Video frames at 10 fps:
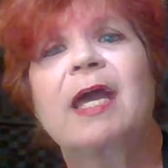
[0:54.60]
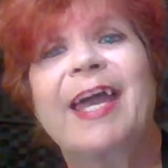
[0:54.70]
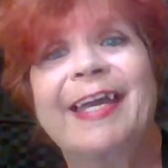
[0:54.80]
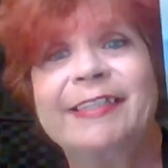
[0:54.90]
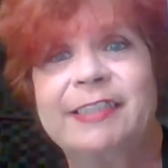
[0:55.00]

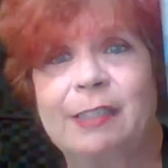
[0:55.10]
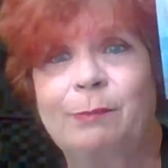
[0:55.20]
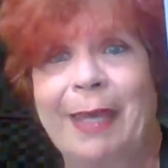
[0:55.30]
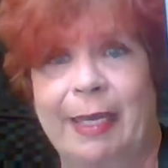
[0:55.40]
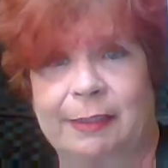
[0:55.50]
18
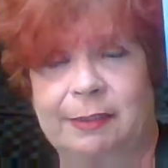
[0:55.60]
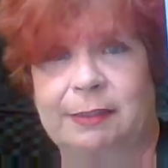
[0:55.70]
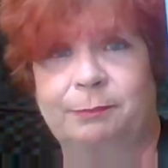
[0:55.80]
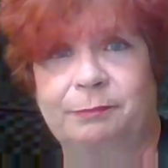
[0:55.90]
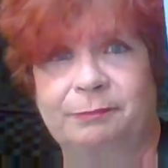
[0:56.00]

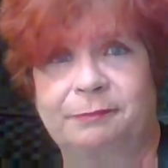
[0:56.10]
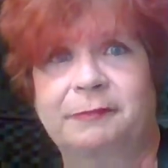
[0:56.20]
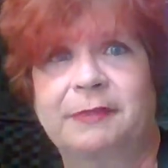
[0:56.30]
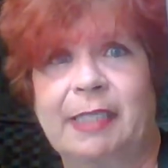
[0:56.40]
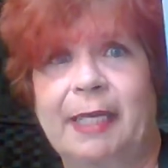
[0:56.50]
packs.
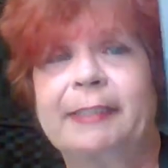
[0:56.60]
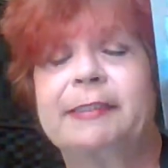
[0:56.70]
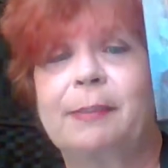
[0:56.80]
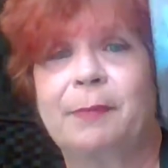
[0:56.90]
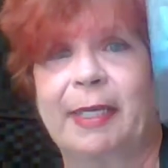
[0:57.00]

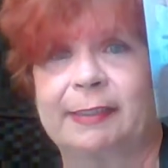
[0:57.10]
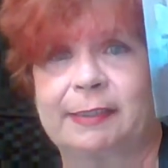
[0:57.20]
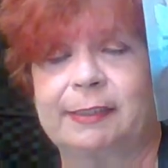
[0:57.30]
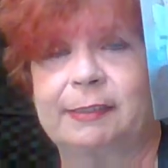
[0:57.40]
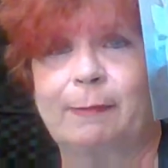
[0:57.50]
18 packs of these